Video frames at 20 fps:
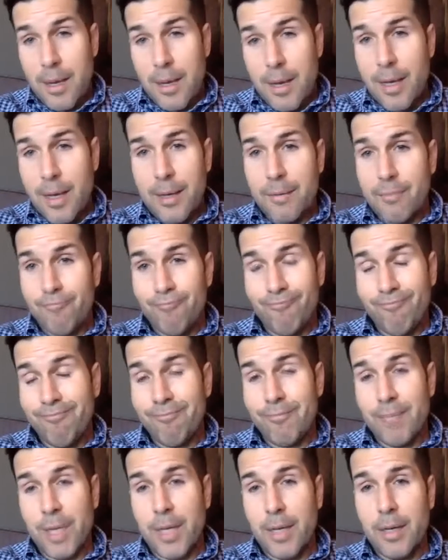and
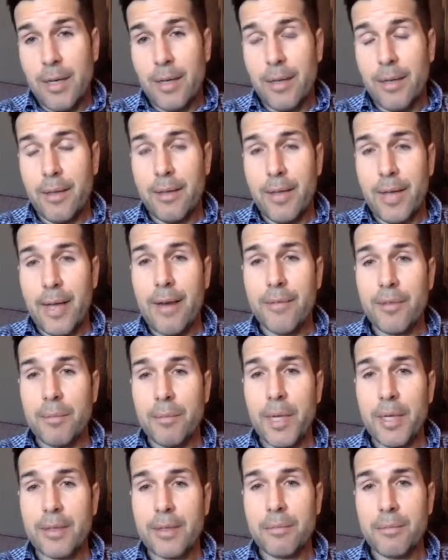they have to
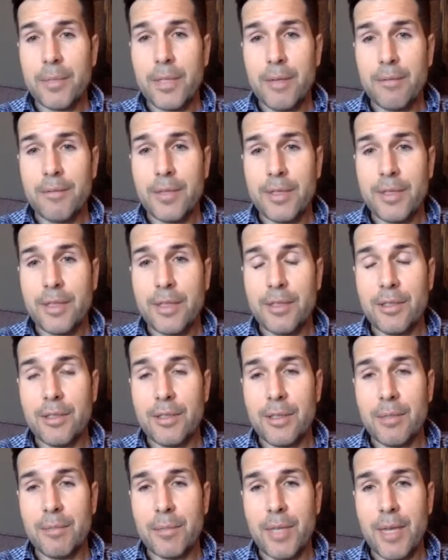make some tough decisions
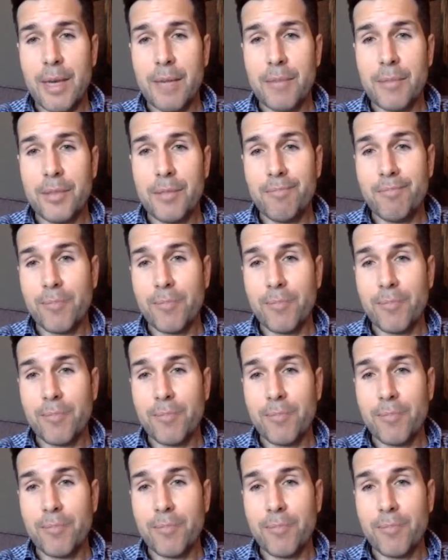sometimes.